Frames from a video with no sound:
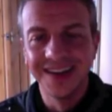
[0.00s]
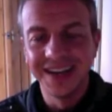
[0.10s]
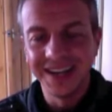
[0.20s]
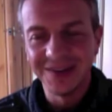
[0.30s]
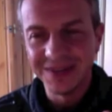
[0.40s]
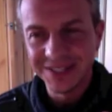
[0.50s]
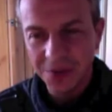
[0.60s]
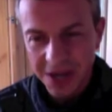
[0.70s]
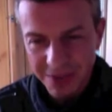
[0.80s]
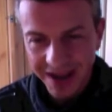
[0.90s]
we're
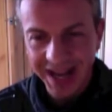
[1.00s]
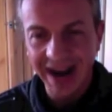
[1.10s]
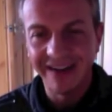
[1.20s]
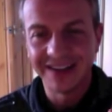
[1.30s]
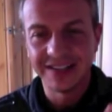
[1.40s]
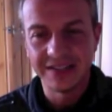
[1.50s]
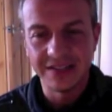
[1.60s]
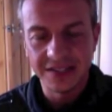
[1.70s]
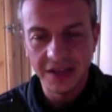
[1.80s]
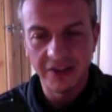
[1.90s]
talking about characters and
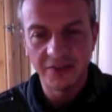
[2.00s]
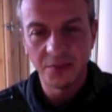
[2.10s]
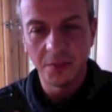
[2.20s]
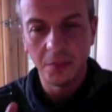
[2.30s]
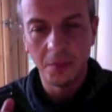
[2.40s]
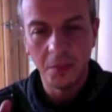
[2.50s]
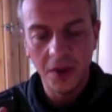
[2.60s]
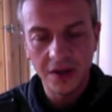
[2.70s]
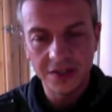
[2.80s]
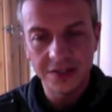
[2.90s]
stuff,
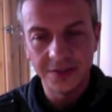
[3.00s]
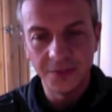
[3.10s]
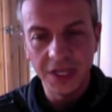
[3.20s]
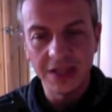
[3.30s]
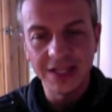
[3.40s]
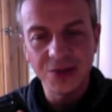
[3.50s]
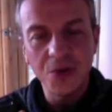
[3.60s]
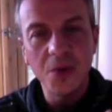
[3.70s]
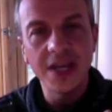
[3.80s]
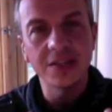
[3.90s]
but there's
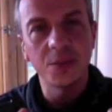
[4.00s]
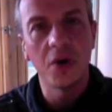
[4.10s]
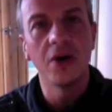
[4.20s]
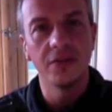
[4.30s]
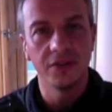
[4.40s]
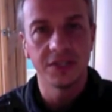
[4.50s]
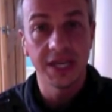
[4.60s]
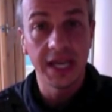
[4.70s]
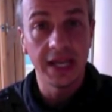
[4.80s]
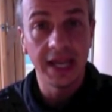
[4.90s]
always a part of us
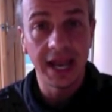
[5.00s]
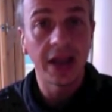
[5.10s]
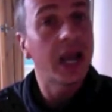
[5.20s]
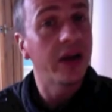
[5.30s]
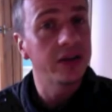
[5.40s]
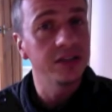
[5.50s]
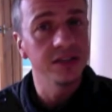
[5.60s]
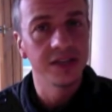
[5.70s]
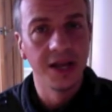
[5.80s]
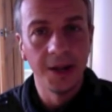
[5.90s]
in our
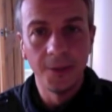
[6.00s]
characters.